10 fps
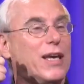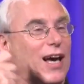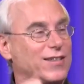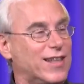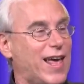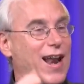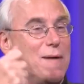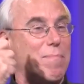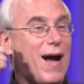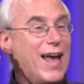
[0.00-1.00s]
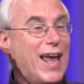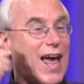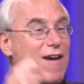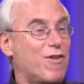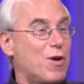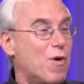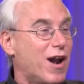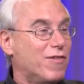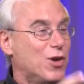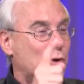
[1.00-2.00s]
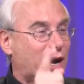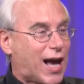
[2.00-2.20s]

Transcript: because of that, I'm buying every one of you a